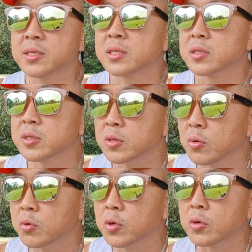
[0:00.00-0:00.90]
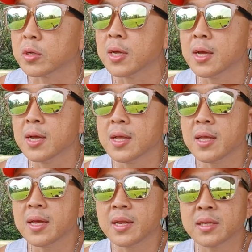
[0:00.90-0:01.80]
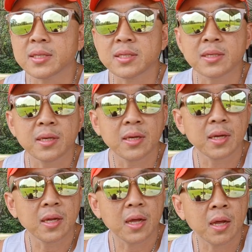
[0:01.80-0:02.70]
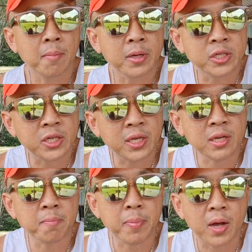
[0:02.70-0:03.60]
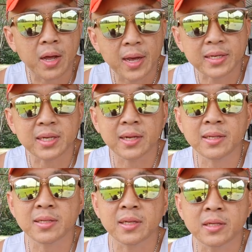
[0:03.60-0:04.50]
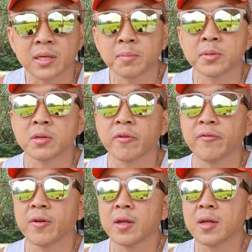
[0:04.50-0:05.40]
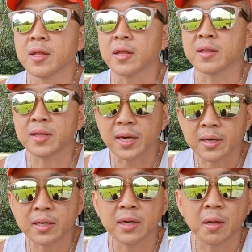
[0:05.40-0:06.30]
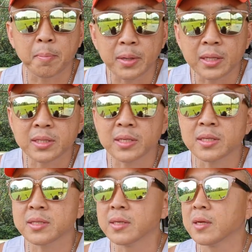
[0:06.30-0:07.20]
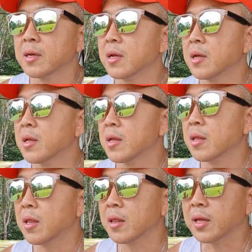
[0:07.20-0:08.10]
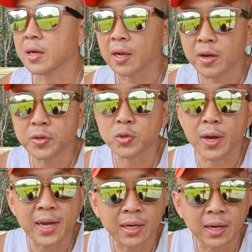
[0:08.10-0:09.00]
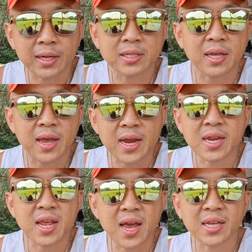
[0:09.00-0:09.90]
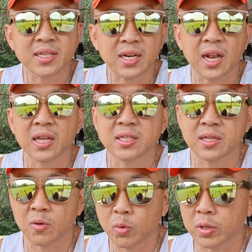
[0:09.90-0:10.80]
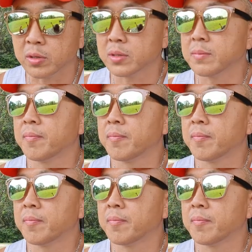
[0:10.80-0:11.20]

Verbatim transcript: is so good. It is a machine par excellence in terms of the technical abilities that allow you to analyze any asset class in the world.